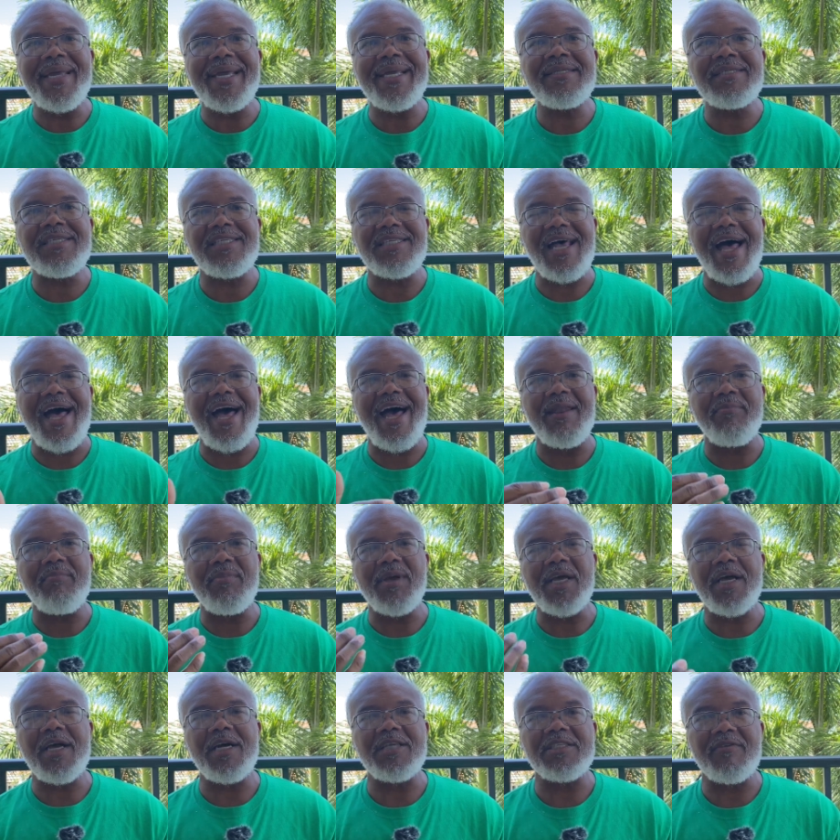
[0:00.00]
inside
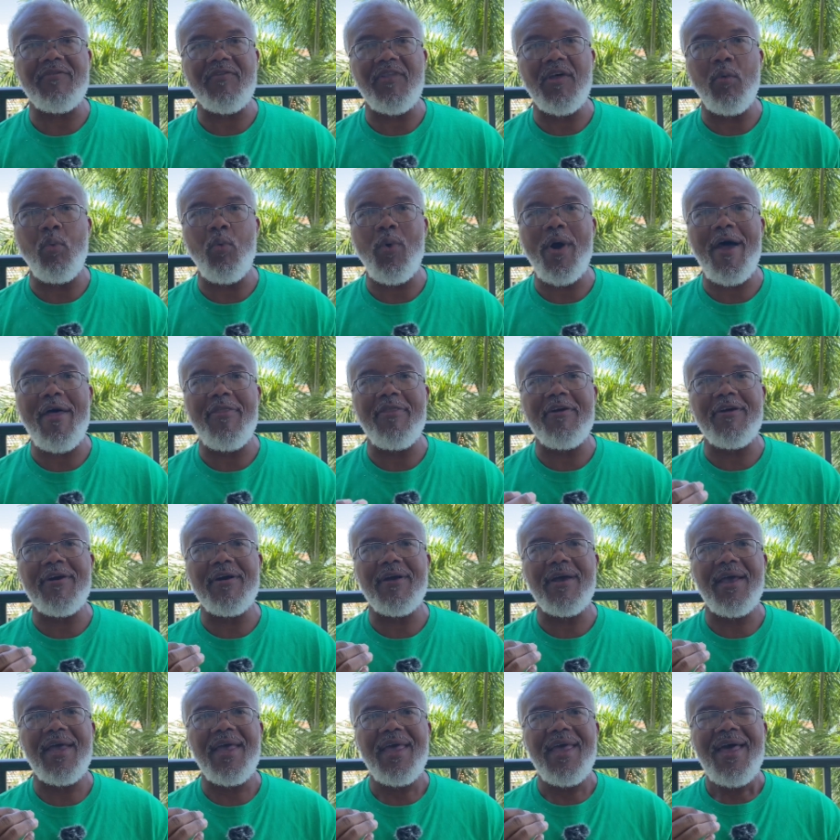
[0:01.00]
because of the
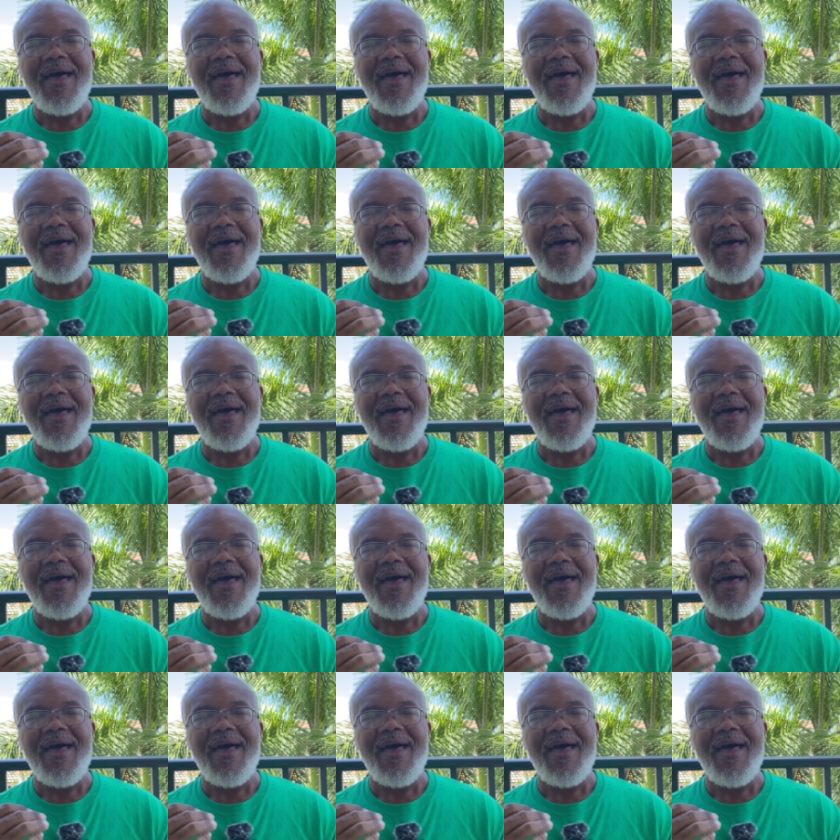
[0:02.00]
weather,